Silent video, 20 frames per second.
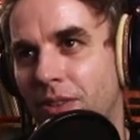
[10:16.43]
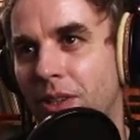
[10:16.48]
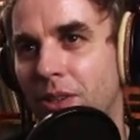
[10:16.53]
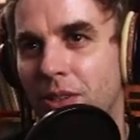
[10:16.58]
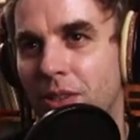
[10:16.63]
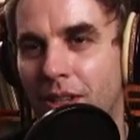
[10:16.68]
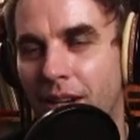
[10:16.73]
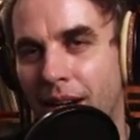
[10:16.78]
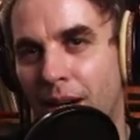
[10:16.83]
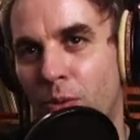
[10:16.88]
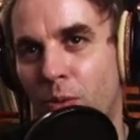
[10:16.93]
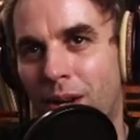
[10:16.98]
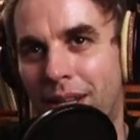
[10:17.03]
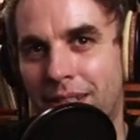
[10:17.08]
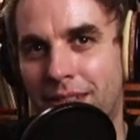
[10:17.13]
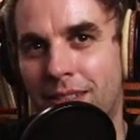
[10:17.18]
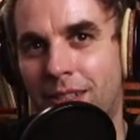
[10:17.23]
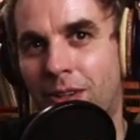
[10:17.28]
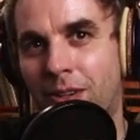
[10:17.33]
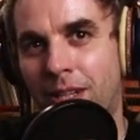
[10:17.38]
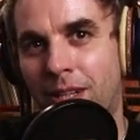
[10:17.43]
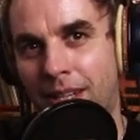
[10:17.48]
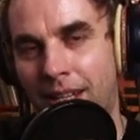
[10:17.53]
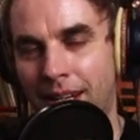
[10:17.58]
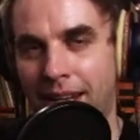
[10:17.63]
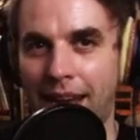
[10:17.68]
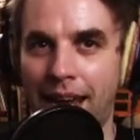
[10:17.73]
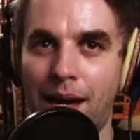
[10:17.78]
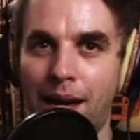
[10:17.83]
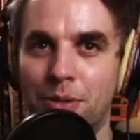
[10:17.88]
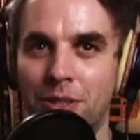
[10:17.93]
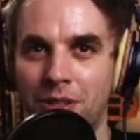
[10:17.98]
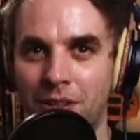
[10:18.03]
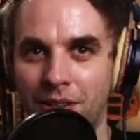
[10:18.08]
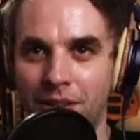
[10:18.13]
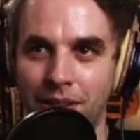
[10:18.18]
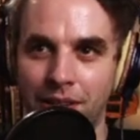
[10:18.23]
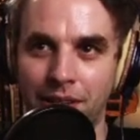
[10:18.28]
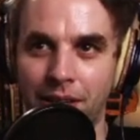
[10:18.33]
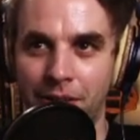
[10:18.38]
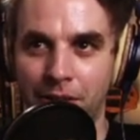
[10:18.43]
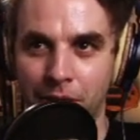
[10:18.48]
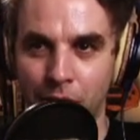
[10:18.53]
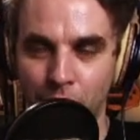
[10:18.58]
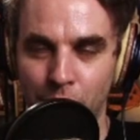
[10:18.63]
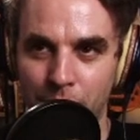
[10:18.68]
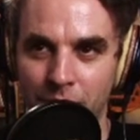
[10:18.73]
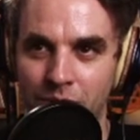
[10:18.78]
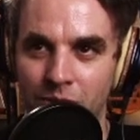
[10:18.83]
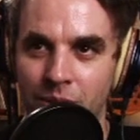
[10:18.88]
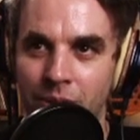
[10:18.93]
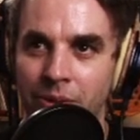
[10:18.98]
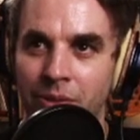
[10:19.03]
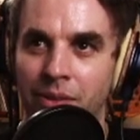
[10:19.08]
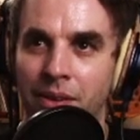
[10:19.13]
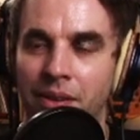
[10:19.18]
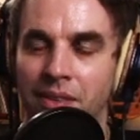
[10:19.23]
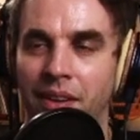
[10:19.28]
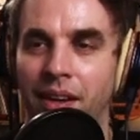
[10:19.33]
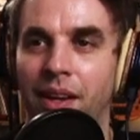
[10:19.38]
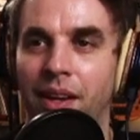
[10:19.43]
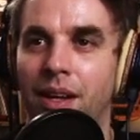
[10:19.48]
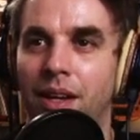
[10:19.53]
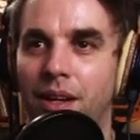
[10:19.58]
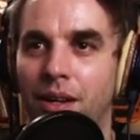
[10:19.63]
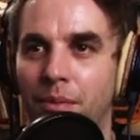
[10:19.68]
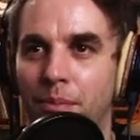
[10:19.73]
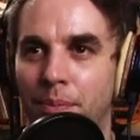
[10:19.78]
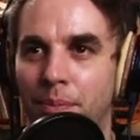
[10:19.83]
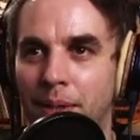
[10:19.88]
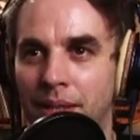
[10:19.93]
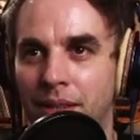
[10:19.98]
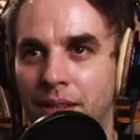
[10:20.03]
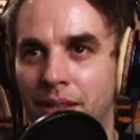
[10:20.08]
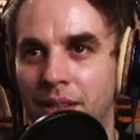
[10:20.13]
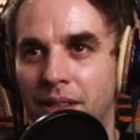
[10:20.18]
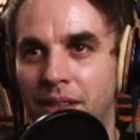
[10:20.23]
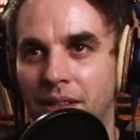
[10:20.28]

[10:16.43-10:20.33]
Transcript: So you Atari one stone and then capture another group of stones. But